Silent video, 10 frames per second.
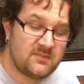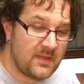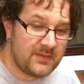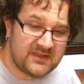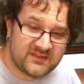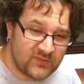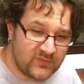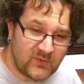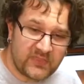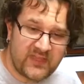Maybe it's the
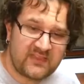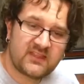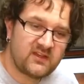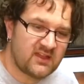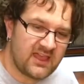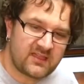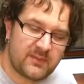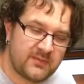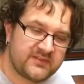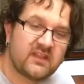full thing that you like.
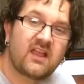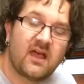Maybe it's the